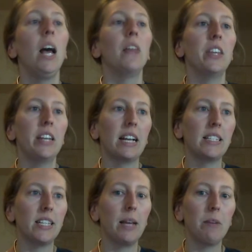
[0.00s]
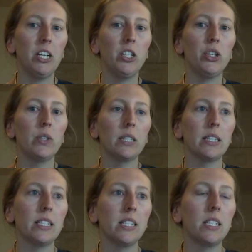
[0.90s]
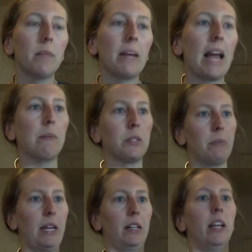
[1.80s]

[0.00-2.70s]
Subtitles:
The next thing I'm going to do is listen to my abdomen